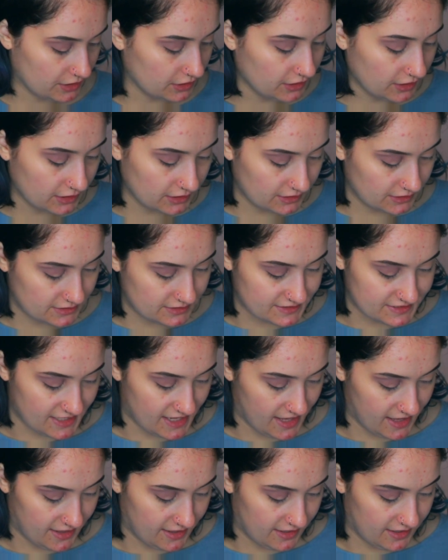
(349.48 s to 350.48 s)
we are gonna
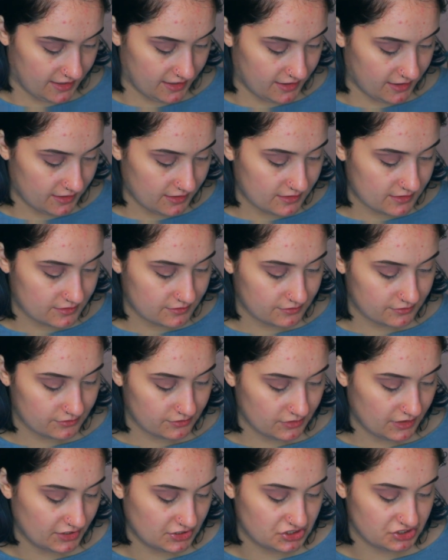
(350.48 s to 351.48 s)
take,
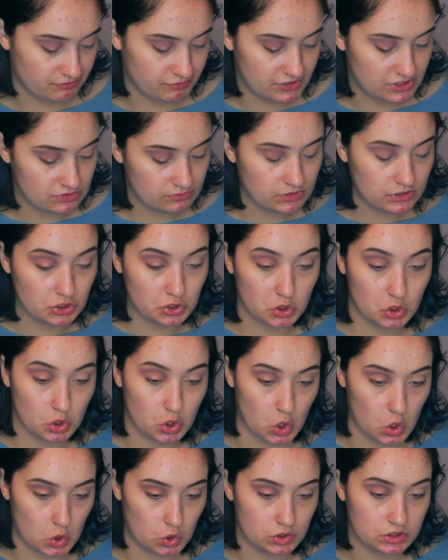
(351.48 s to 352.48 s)
like, should we do a
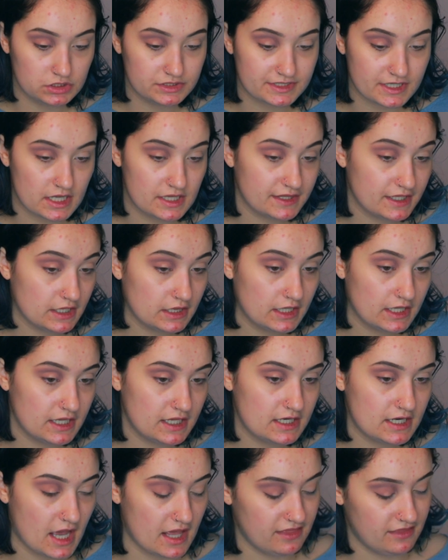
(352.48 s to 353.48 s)
gold on the
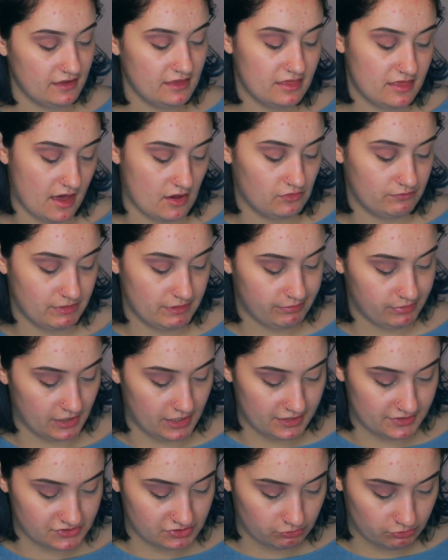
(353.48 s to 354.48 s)
lid? I think that would be
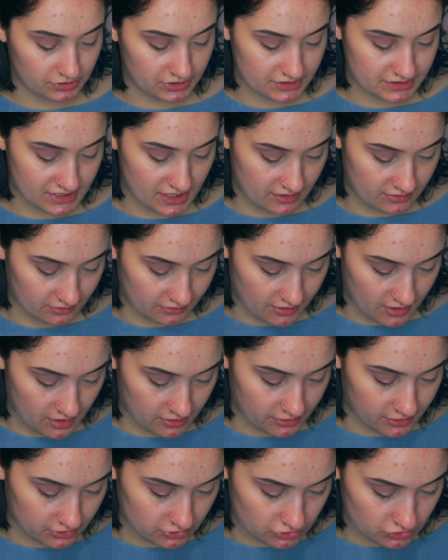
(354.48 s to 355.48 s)
pretty. So we're gonna take the
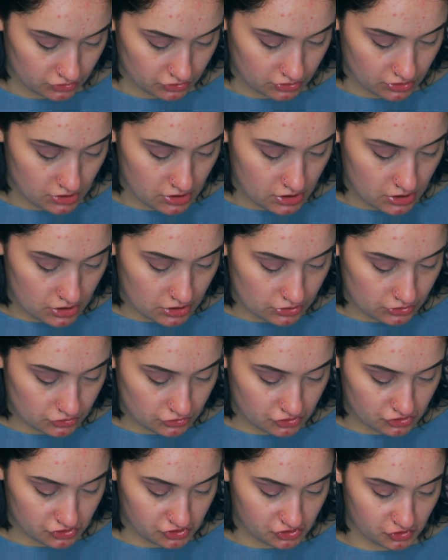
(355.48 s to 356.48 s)
color
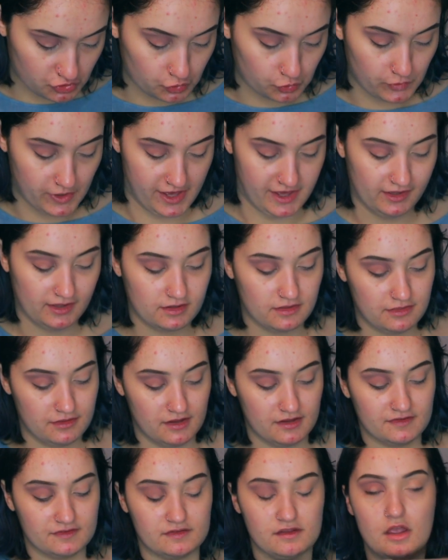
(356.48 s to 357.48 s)
Trick,
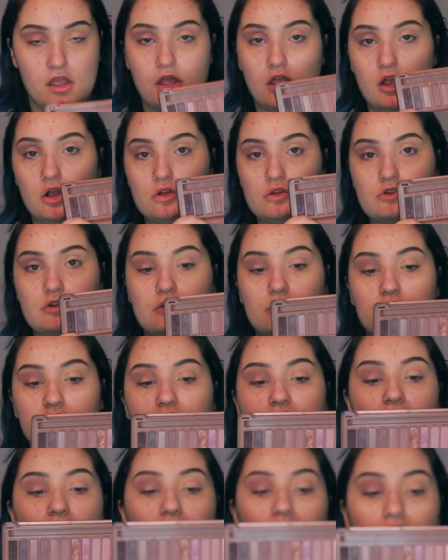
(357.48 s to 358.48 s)
this
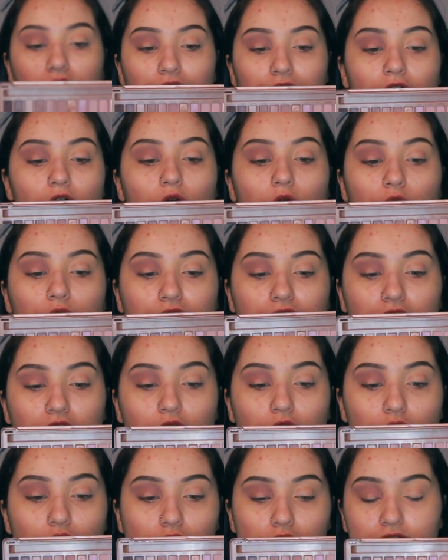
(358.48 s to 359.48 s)
gold color, the
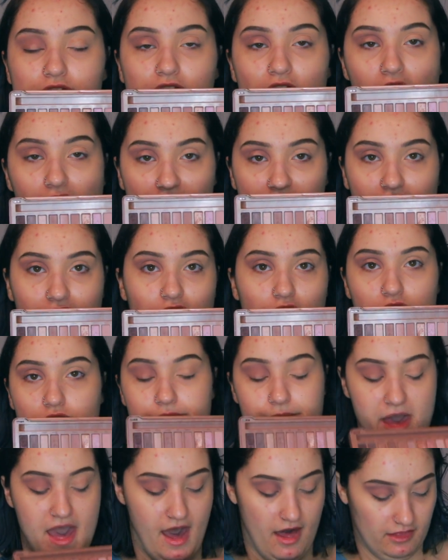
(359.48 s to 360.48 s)
only gold in this
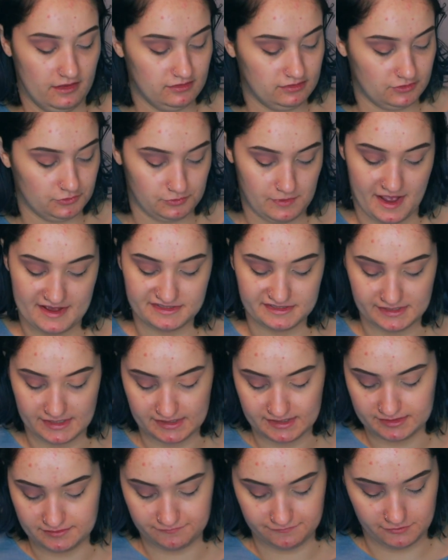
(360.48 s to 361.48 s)
whole palette. The
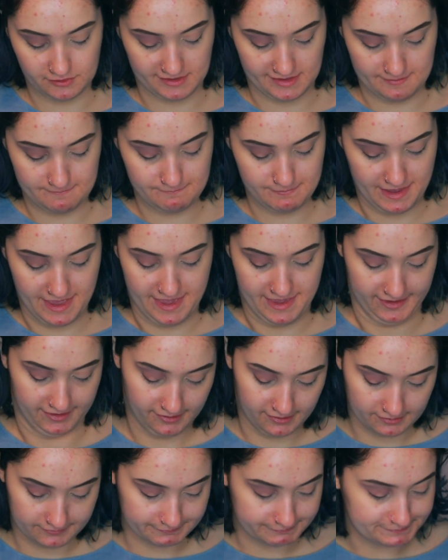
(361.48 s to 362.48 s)
rest is freaking
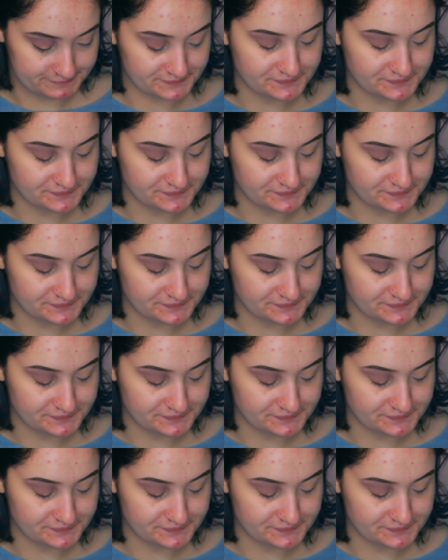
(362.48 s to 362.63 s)
pink.